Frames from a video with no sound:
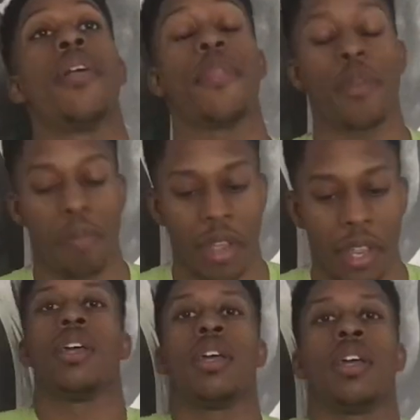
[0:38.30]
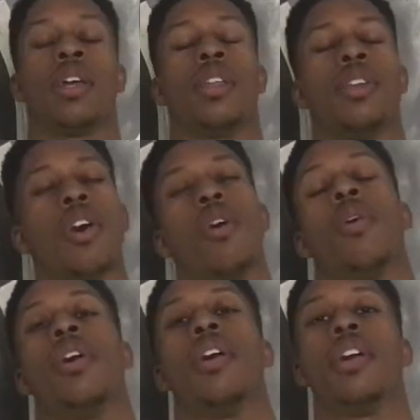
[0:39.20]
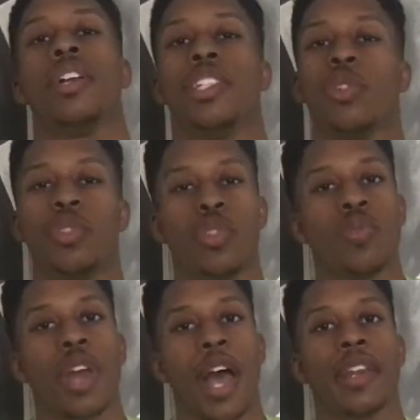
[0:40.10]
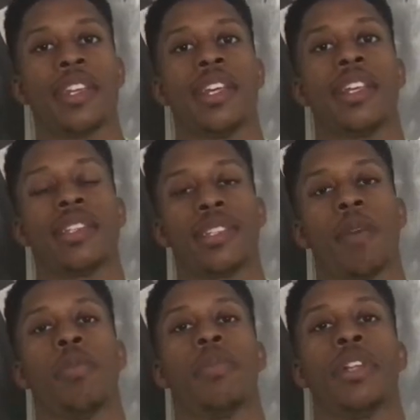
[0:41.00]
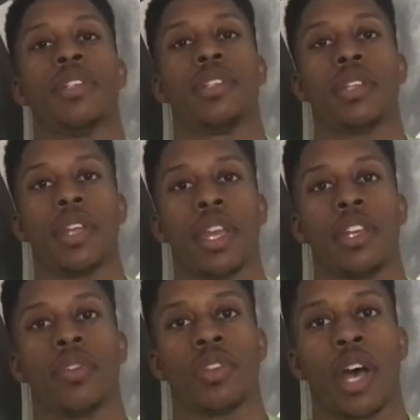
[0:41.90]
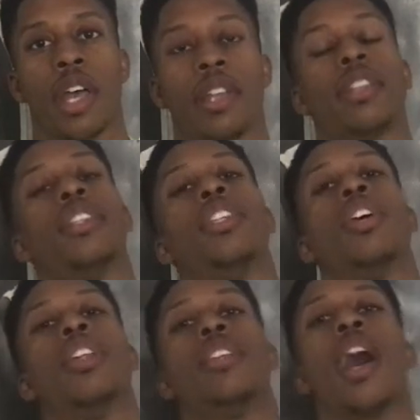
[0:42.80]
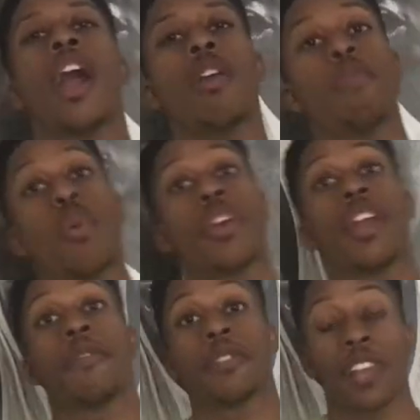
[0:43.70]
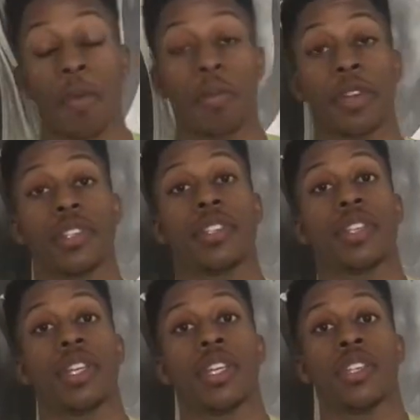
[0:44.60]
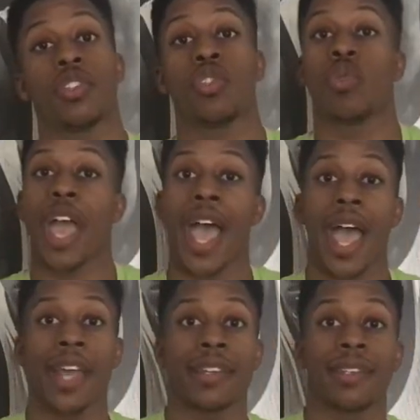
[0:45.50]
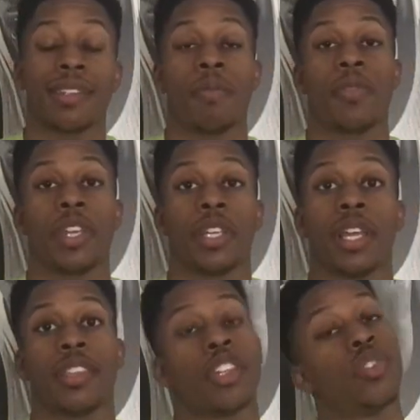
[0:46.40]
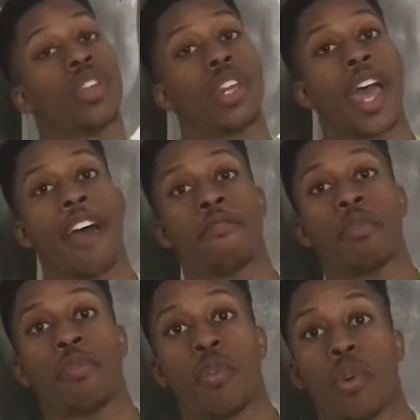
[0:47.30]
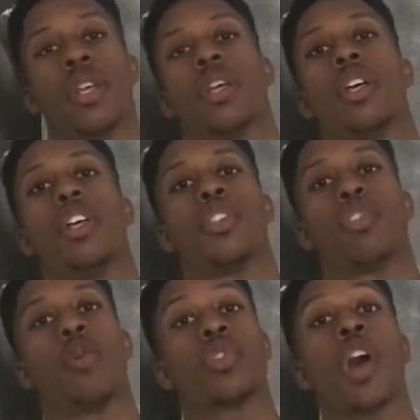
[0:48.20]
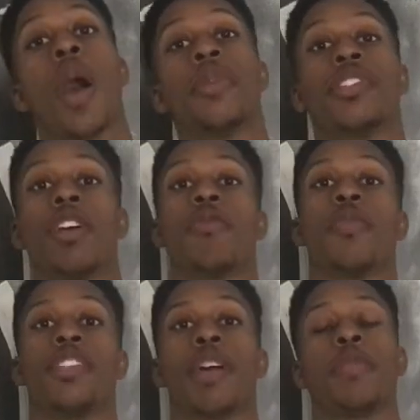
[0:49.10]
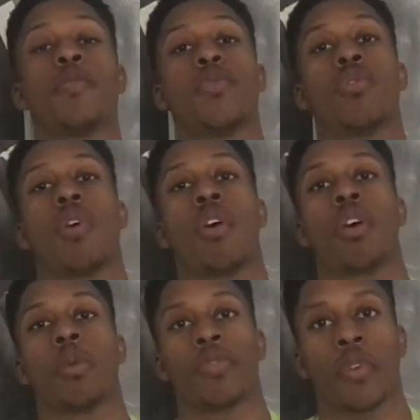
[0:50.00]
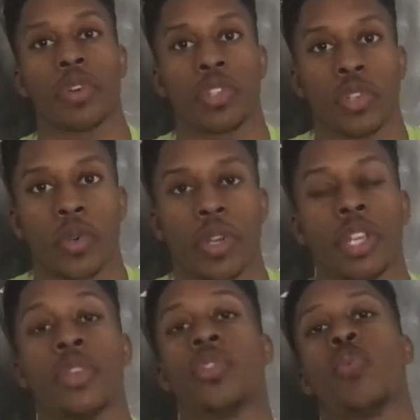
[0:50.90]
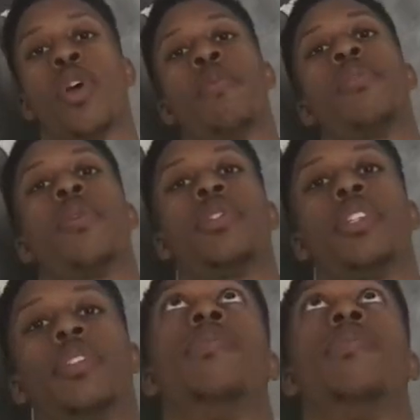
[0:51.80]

their pain. No, you do not need supplements in your diet. The entire point of supplements is to add to something that you didn't have before. So the most common supplement that people are referring to is whey protein.